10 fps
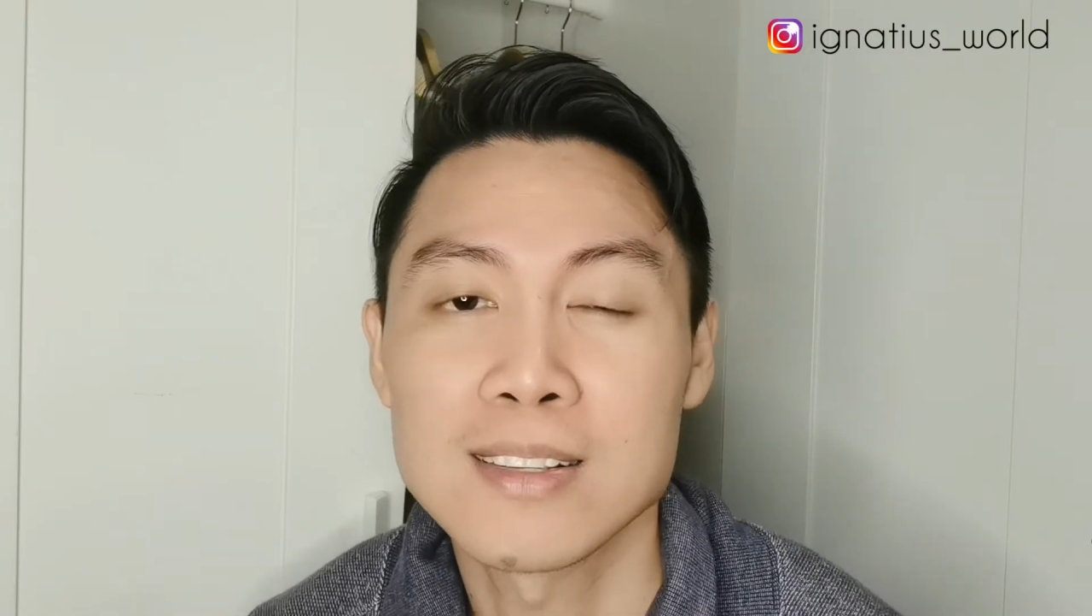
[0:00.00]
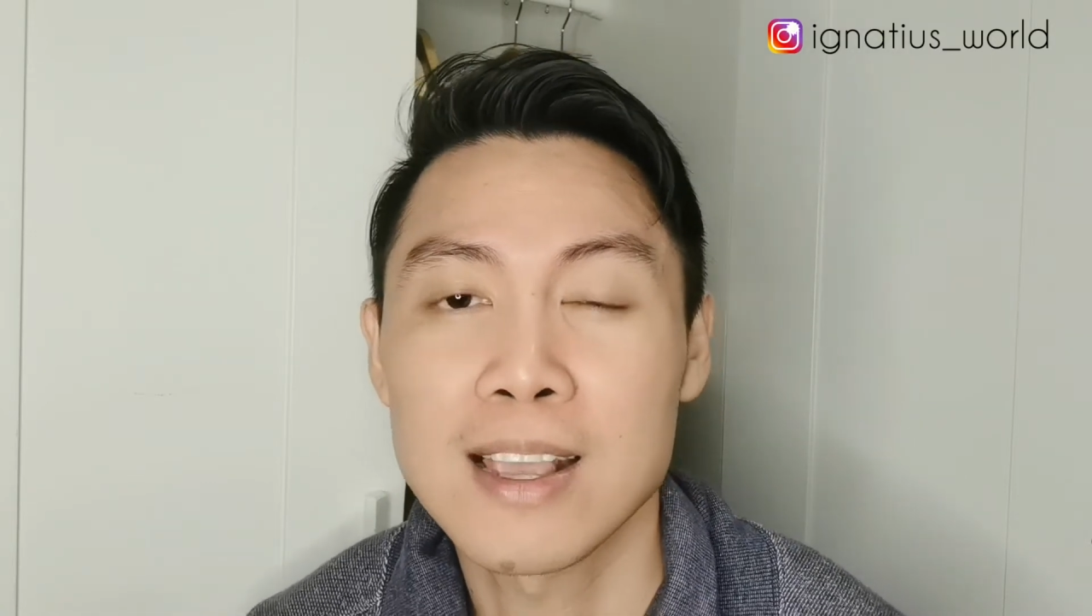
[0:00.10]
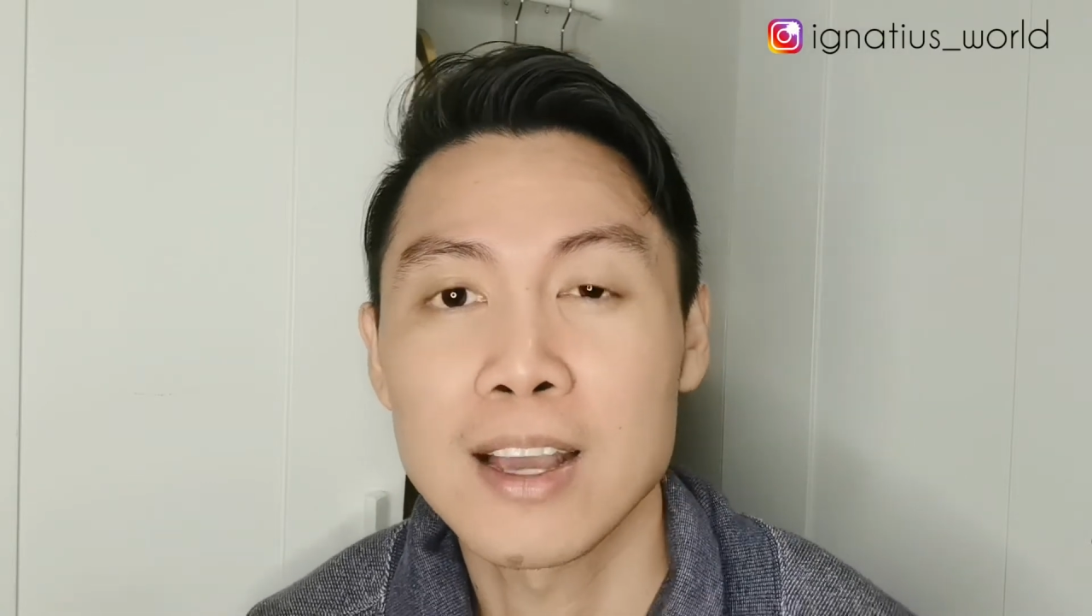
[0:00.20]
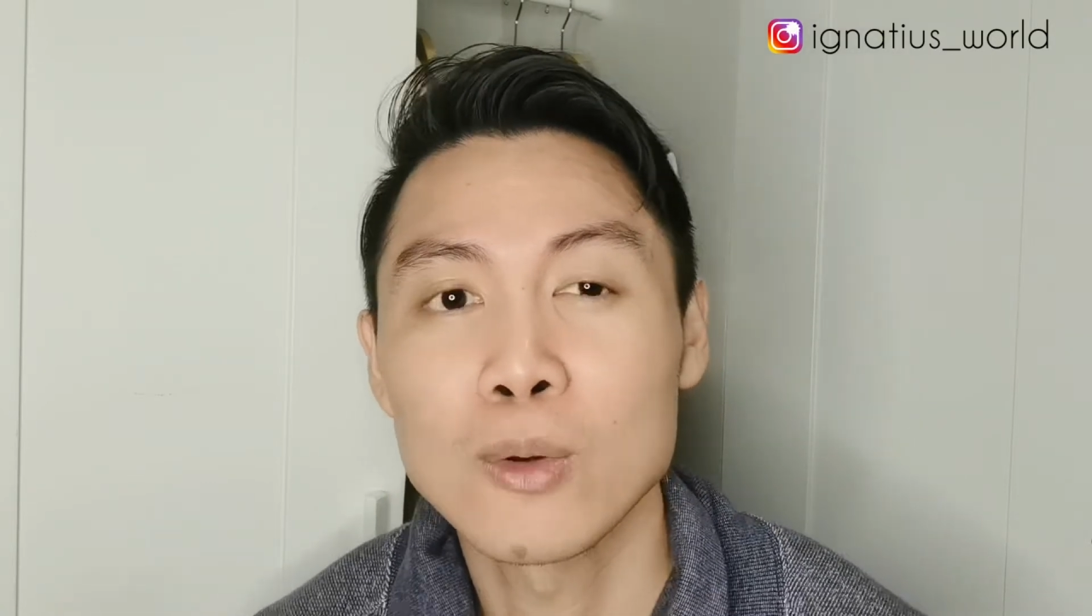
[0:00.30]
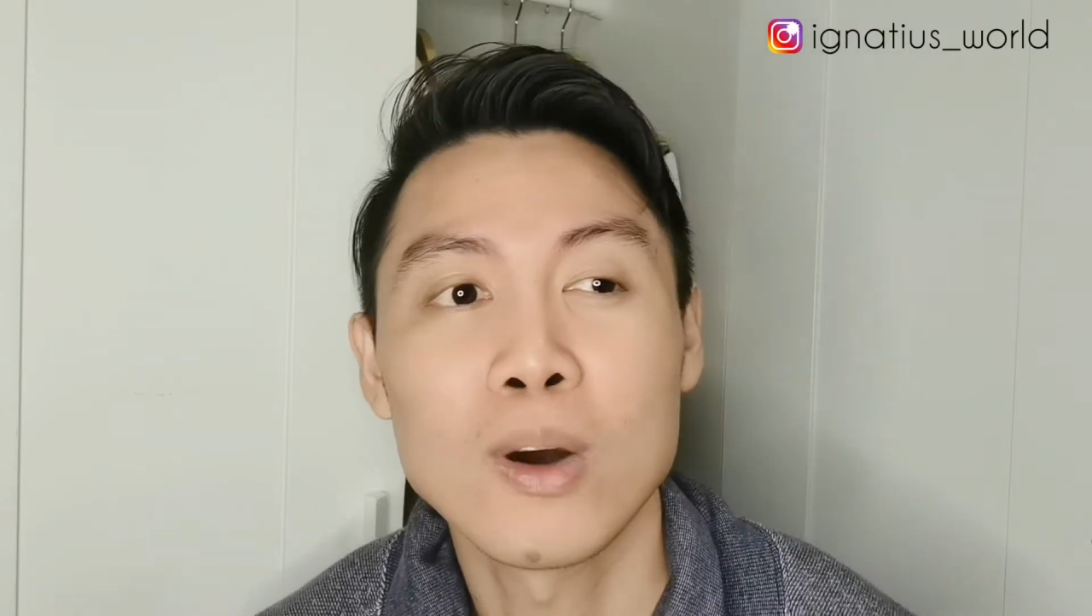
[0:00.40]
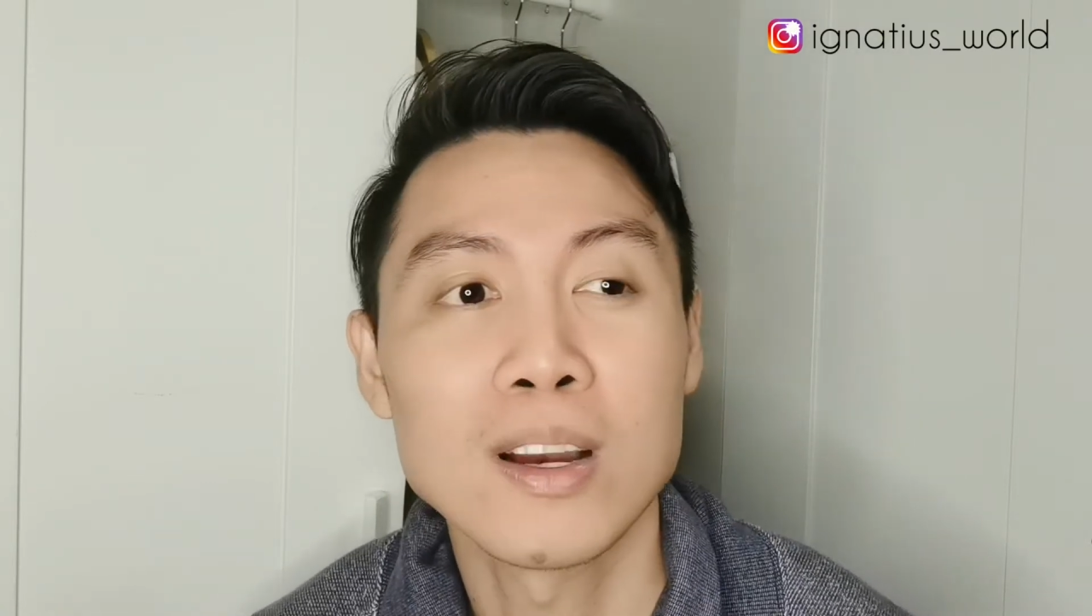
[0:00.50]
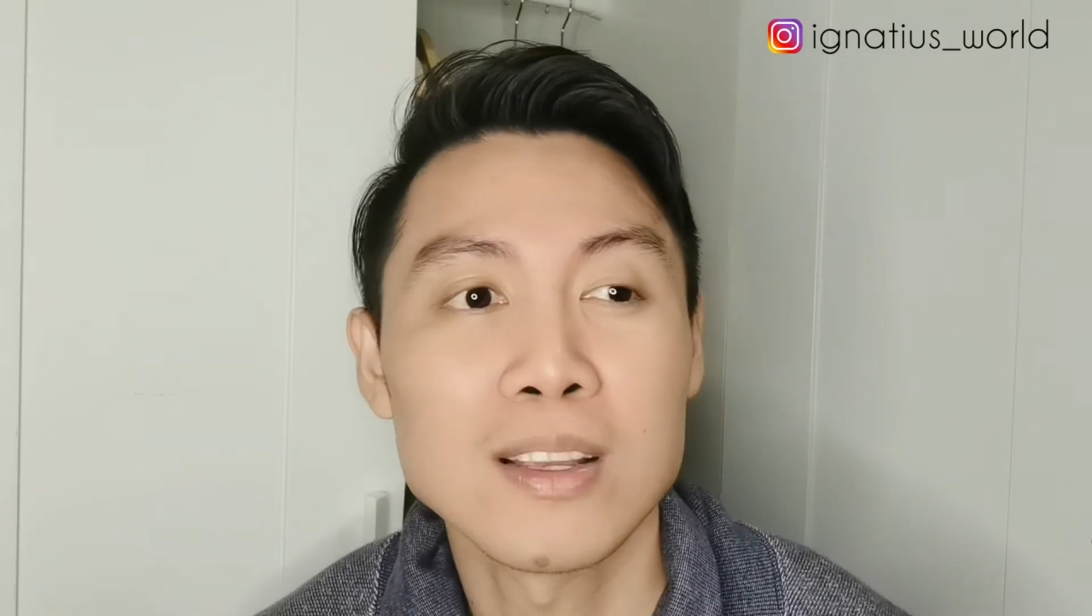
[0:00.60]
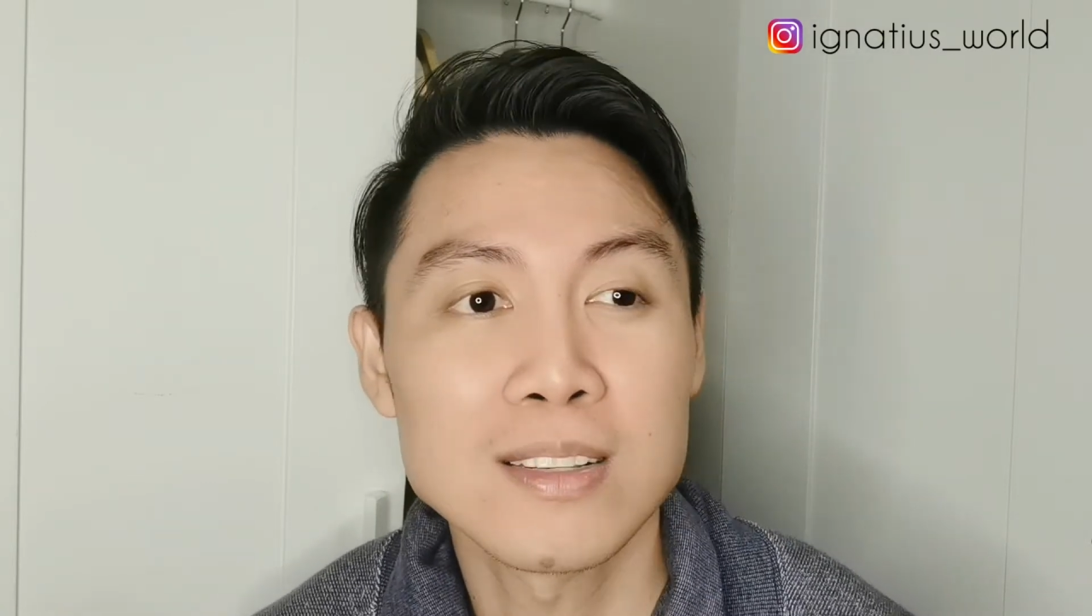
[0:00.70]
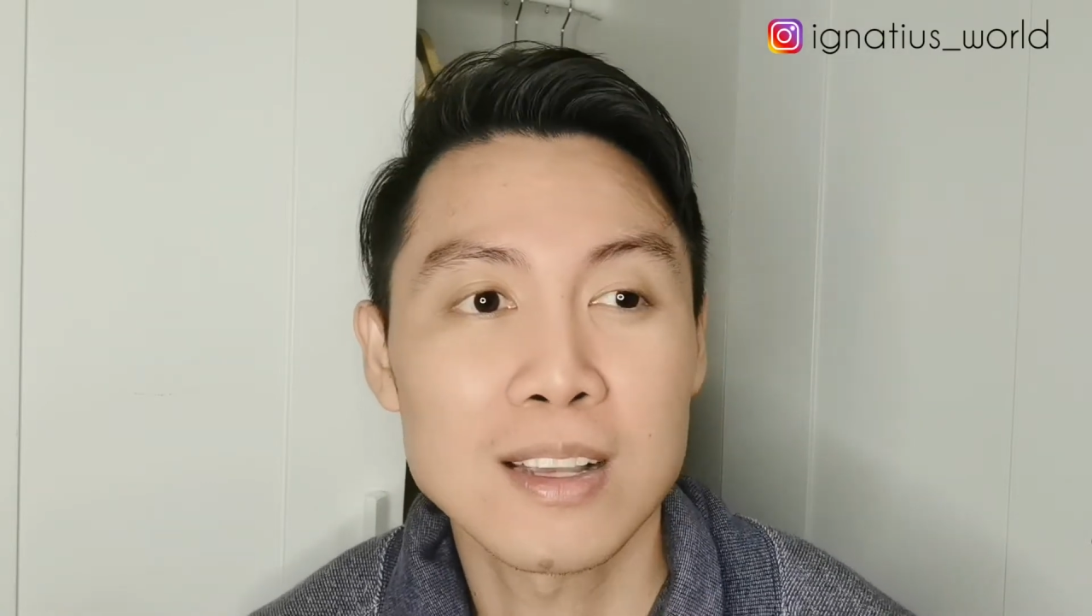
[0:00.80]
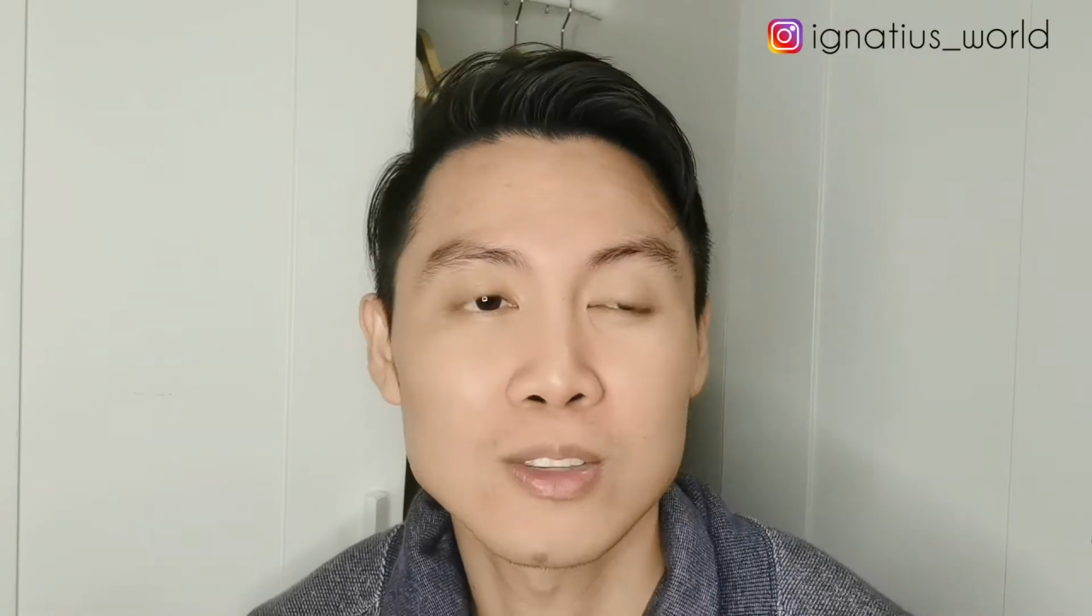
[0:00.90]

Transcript: second one is